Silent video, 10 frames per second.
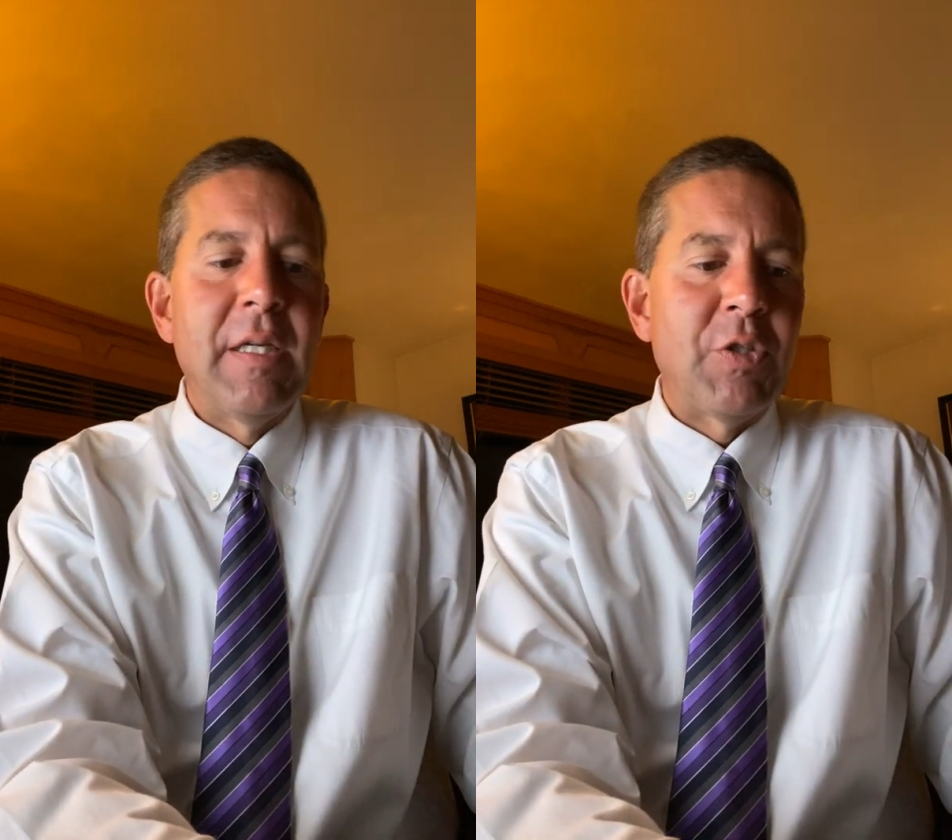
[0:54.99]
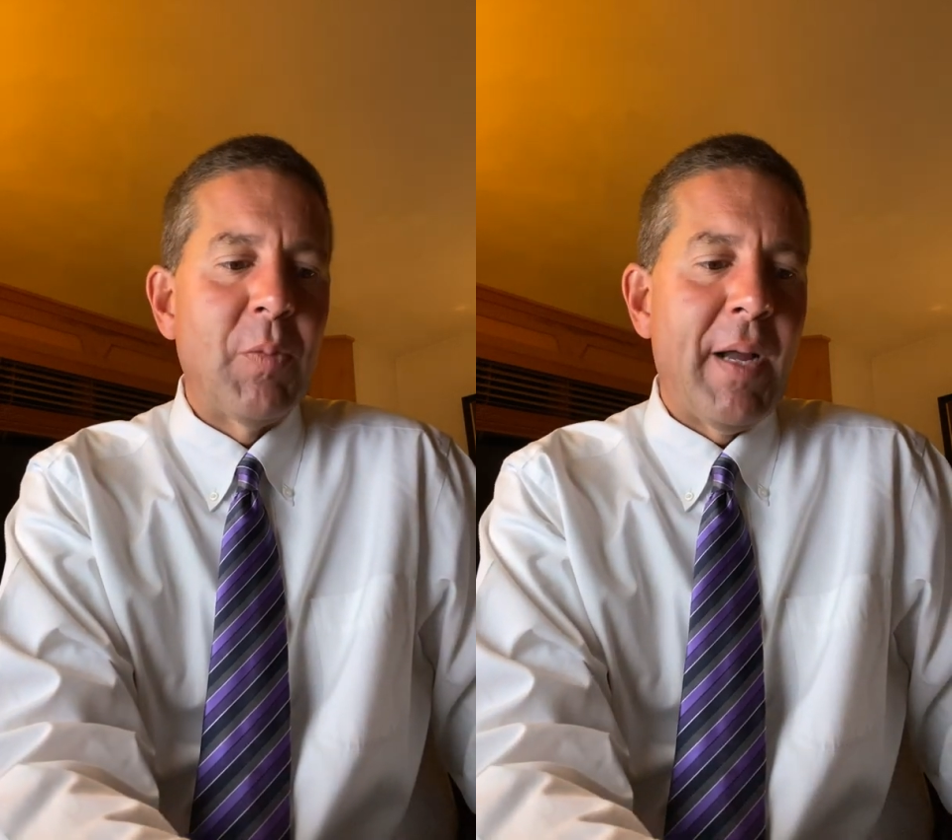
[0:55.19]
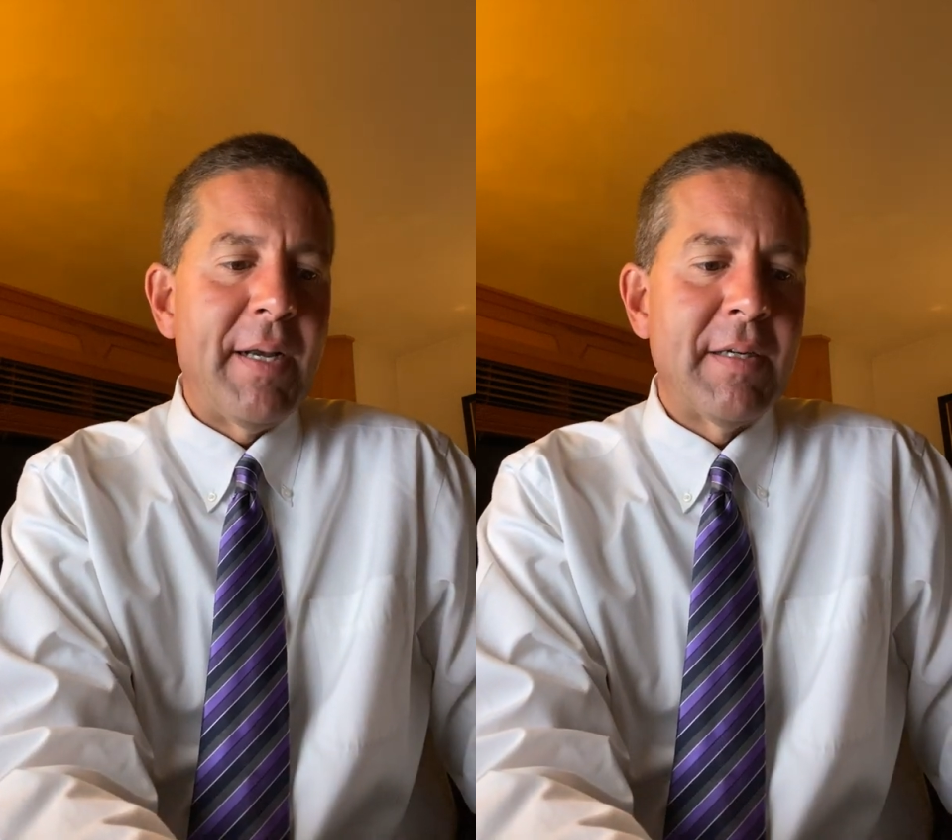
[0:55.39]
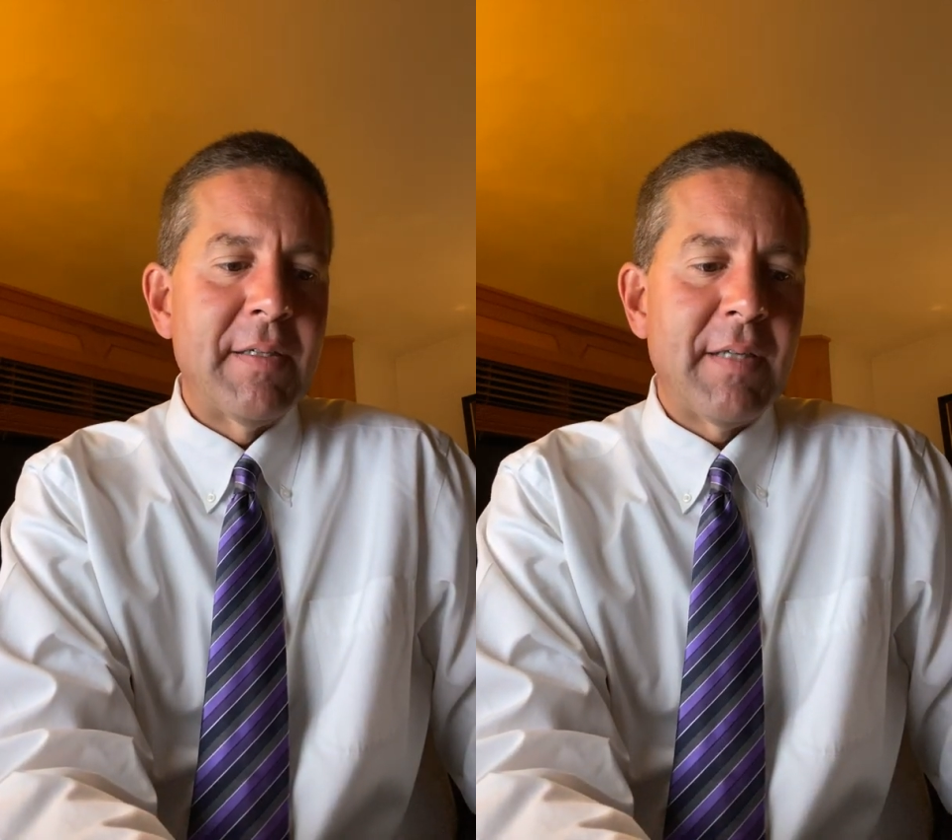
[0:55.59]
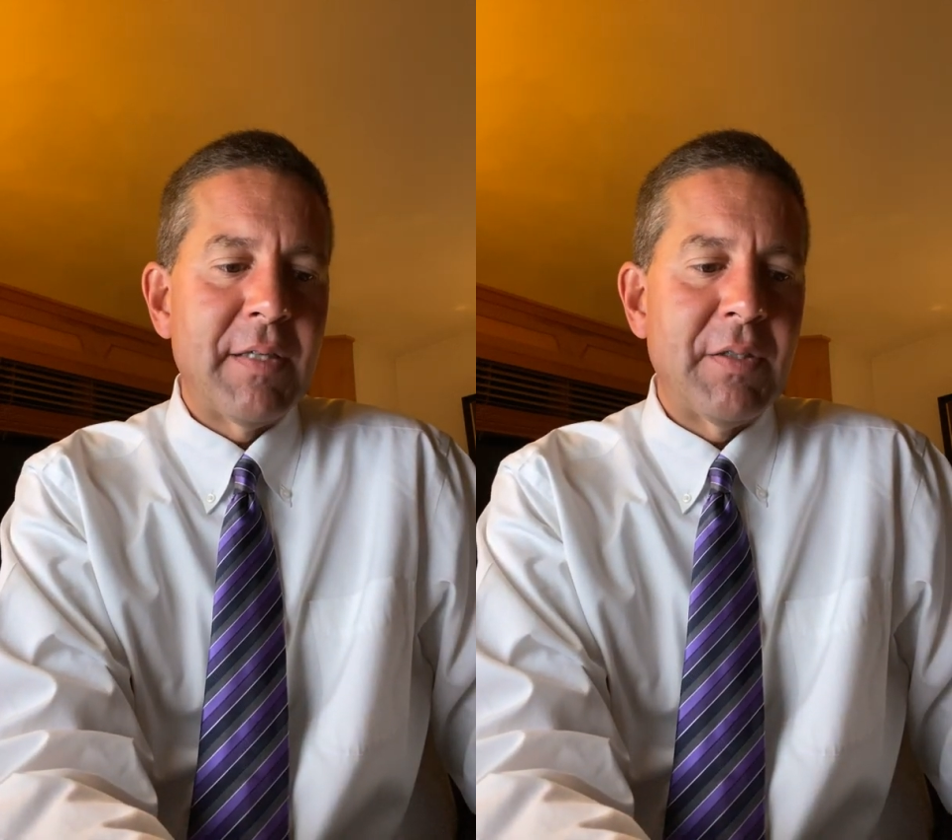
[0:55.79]
Joe Biden
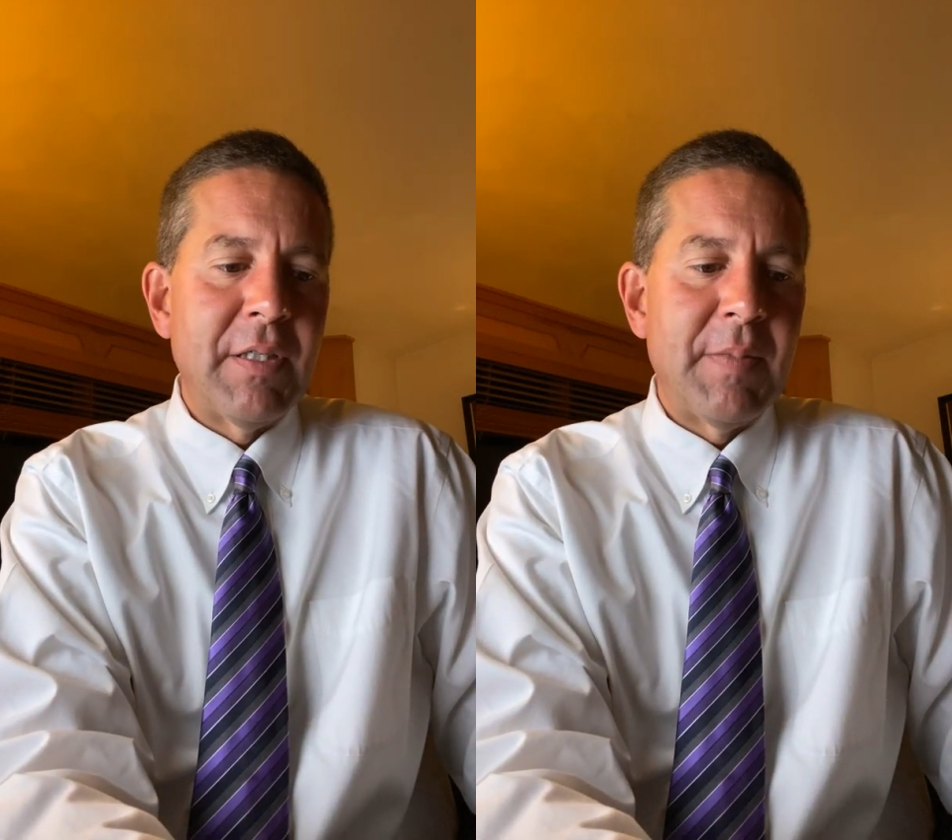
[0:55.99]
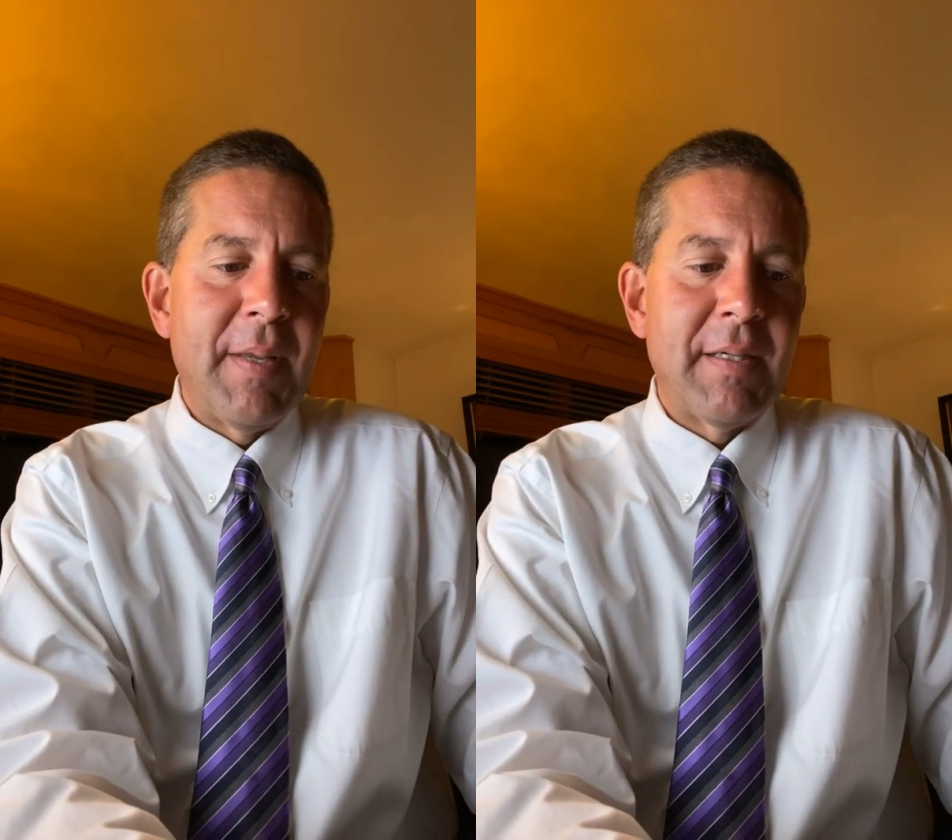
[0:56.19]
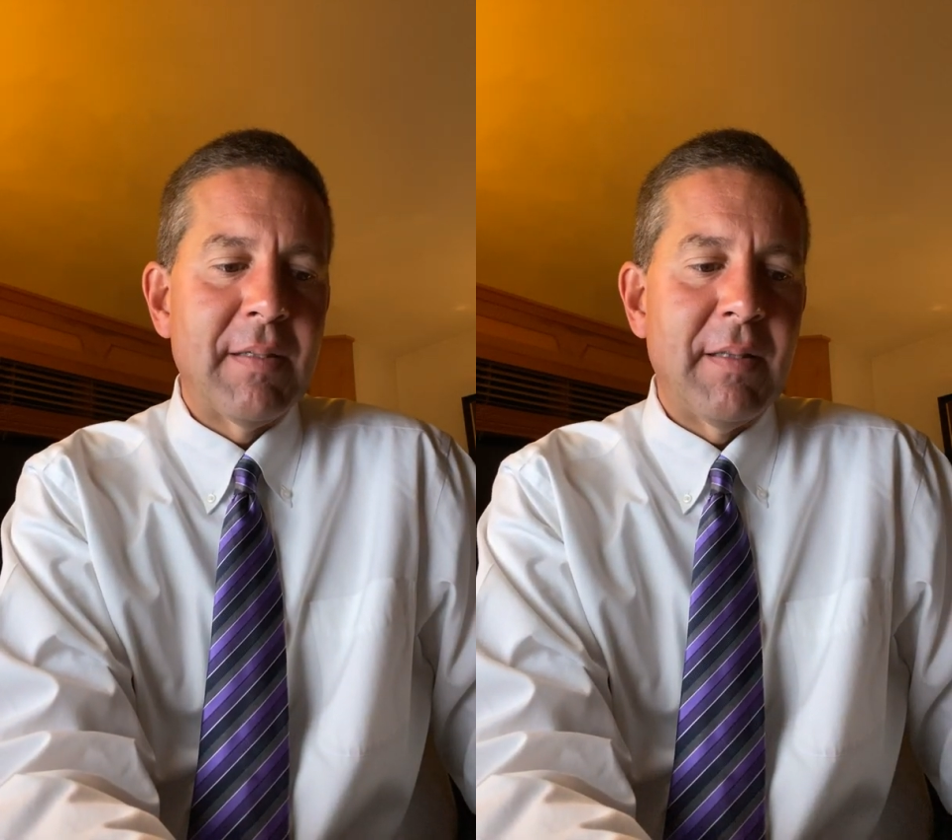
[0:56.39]
has actually spent